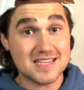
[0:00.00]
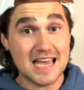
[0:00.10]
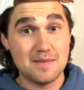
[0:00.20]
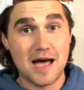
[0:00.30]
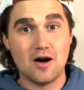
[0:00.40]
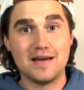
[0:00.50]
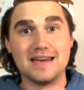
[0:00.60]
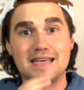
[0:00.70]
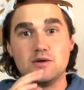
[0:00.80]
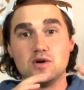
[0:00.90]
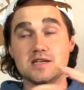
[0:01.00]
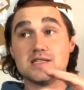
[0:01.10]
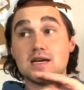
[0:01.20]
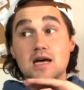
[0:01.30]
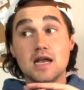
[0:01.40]
came out, and it
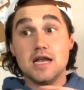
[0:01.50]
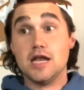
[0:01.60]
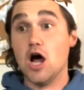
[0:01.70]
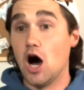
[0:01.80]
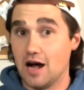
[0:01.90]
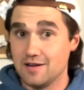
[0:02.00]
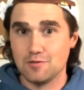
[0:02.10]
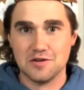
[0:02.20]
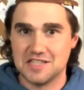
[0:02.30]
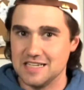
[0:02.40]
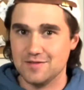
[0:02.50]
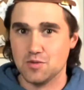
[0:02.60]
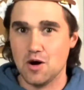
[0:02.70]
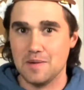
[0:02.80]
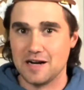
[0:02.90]
was not received
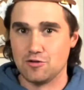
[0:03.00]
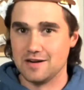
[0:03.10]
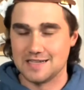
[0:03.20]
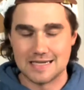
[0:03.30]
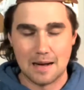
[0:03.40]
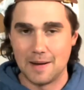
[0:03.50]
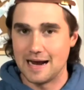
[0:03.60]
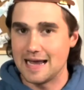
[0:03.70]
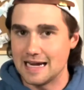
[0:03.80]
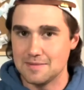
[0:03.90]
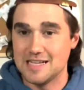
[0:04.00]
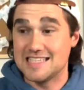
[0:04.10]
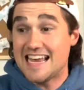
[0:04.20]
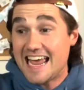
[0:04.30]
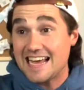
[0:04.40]
well by critics, not any
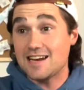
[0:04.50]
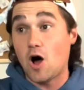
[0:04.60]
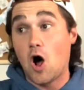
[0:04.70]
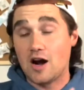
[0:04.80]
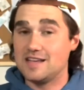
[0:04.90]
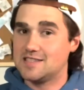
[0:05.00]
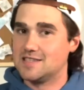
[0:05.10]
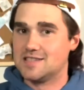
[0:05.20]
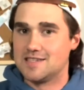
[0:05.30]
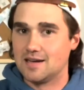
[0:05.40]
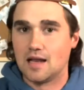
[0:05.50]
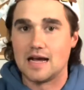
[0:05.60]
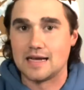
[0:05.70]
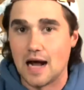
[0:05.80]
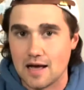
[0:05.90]
means, and audiences didn't
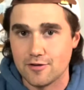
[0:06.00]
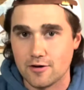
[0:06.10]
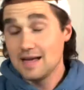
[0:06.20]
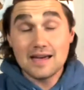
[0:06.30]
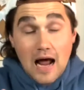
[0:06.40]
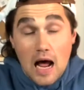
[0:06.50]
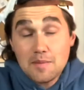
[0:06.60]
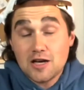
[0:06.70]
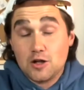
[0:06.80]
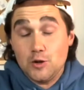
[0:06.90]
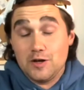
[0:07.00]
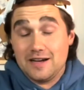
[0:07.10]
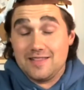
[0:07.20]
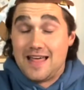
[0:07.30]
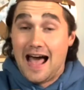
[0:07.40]
like it either. And I'm included
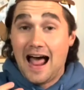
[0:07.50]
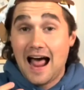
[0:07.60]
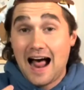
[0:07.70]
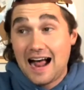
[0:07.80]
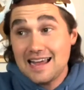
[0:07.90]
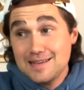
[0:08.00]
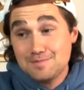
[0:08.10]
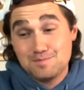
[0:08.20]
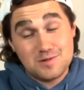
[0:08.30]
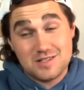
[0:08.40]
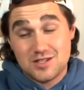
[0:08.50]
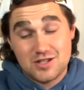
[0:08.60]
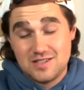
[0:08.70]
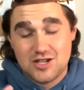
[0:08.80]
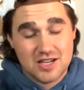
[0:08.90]
in that.
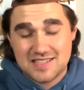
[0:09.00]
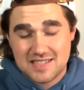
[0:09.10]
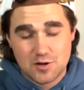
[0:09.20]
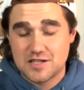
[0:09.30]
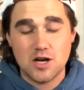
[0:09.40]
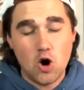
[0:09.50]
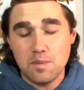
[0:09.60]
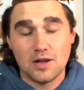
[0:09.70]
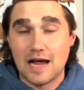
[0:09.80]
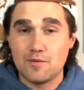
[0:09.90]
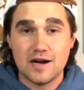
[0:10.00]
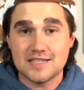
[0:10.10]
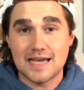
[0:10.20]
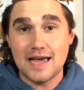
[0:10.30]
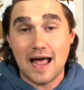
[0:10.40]
There's no polite way to
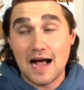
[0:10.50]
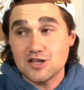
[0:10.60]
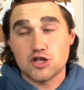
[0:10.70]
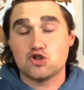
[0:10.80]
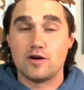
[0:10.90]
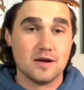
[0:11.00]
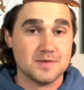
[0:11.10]
say it, I just straight up